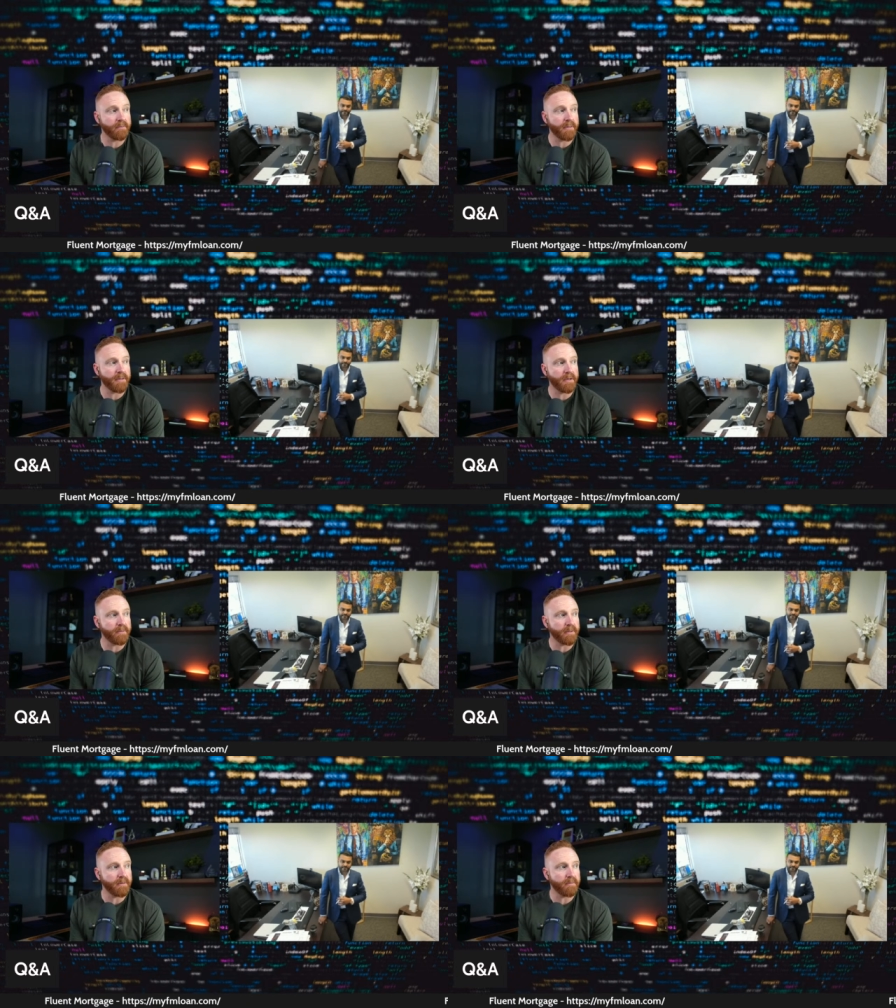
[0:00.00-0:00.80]
we think
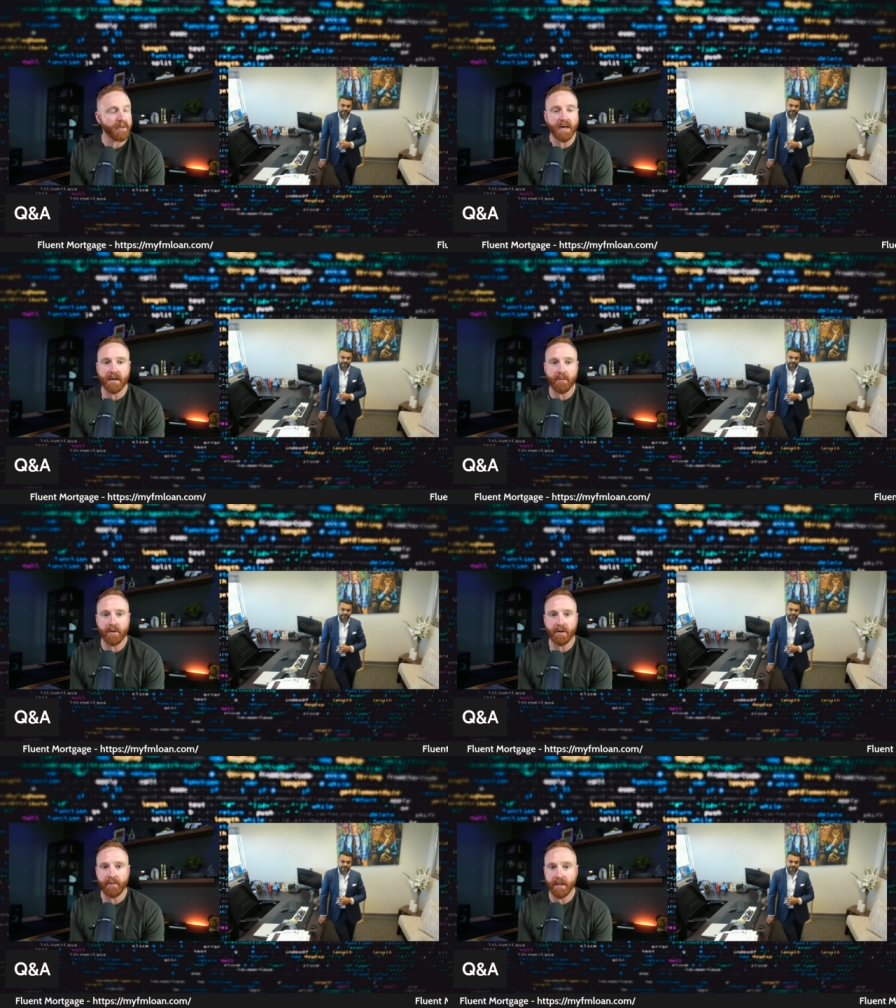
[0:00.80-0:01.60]
we, we kind of
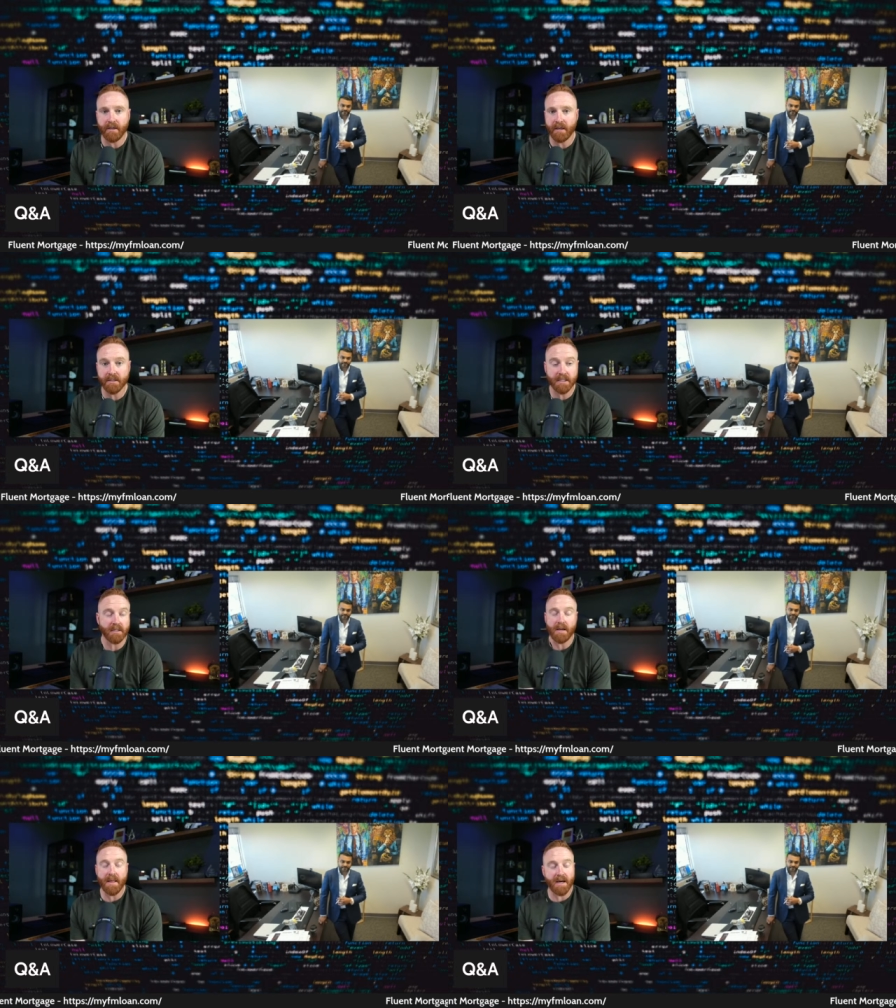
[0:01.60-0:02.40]
want to rent. And I was like,
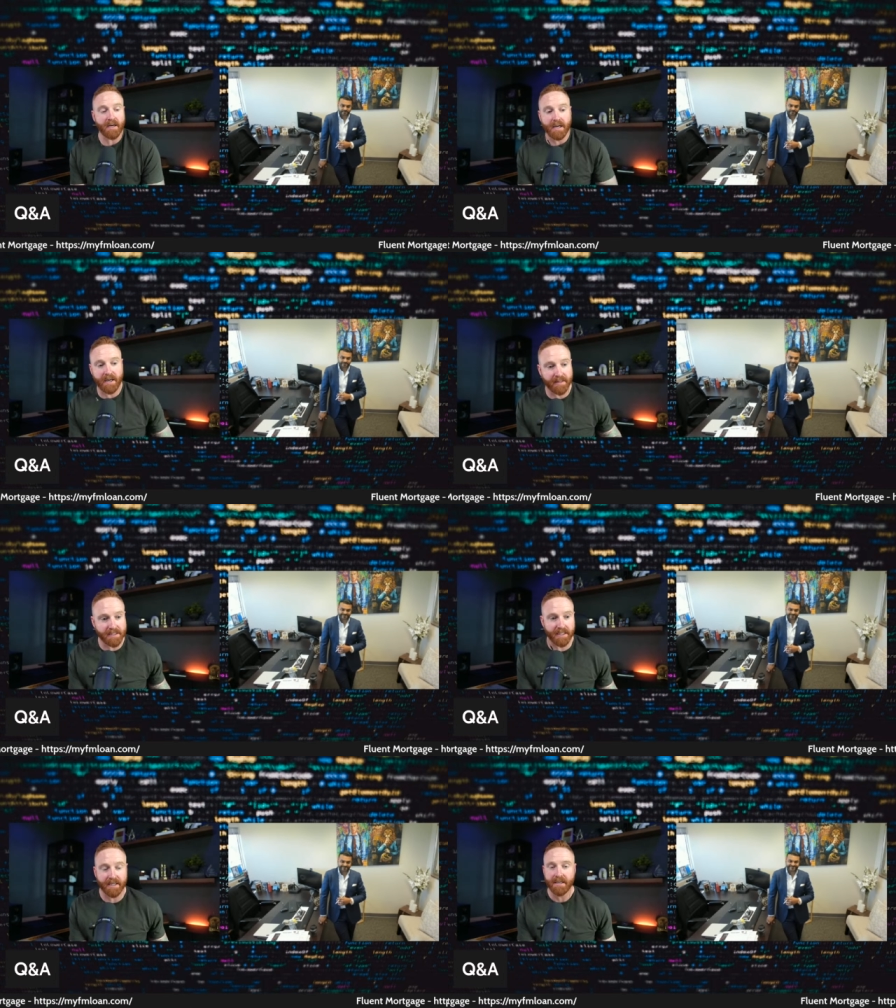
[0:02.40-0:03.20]
look, I'm not a guy
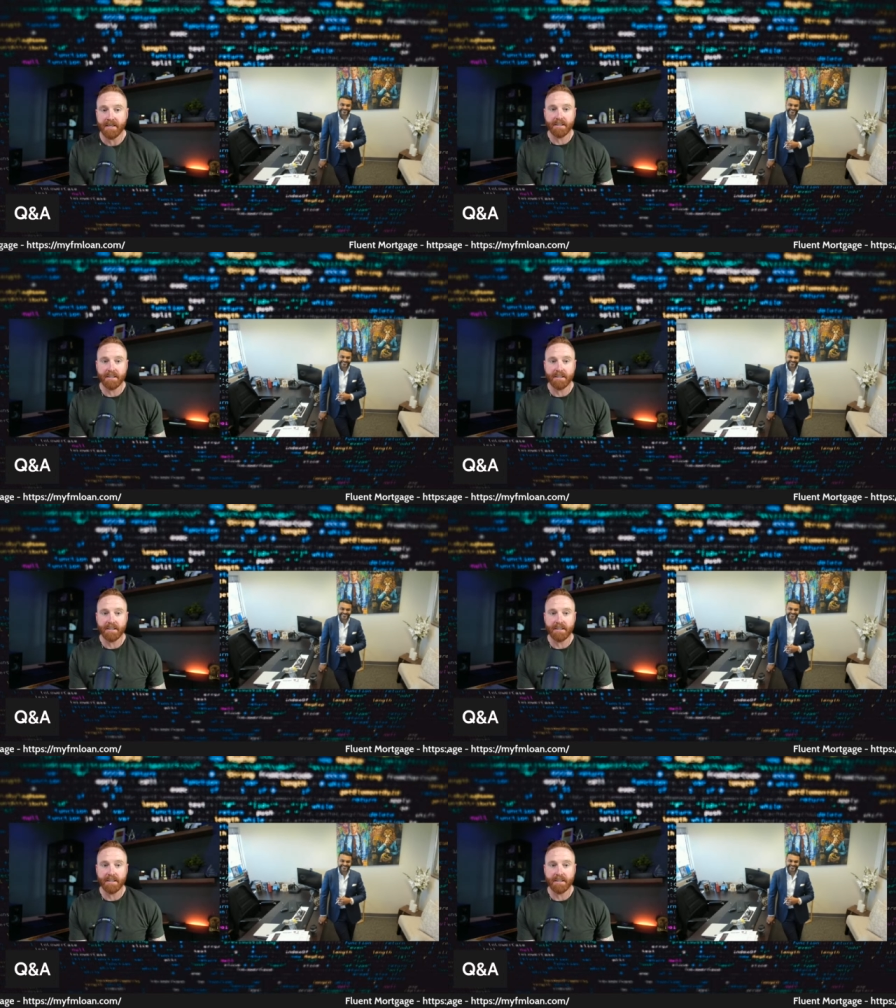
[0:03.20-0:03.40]
that's like,